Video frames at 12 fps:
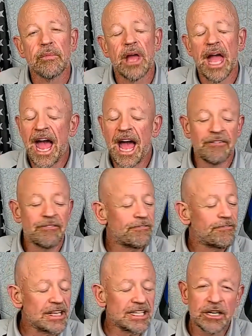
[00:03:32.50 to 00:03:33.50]
And
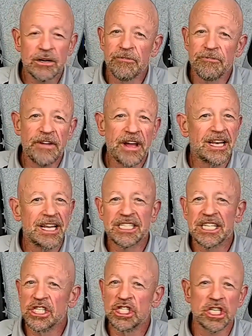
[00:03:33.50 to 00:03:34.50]
physical fitness
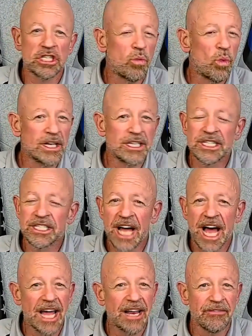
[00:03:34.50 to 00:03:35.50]
is just one
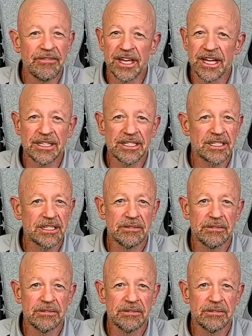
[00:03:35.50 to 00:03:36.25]
side of this.